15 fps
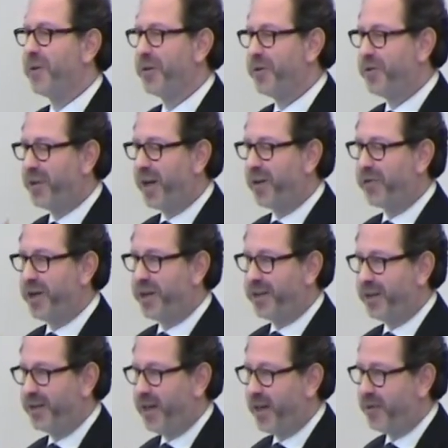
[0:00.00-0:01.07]
but you can read
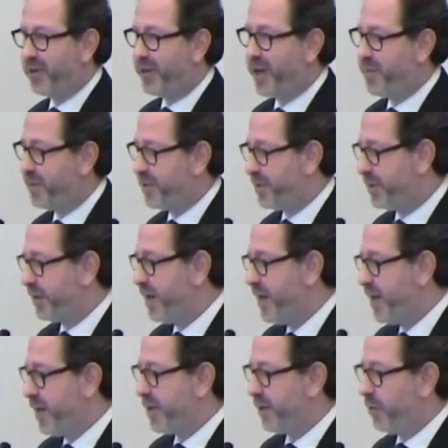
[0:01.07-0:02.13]
our reports,
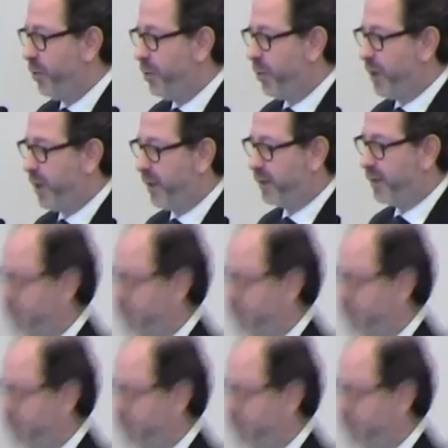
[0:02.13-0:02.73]
is to look at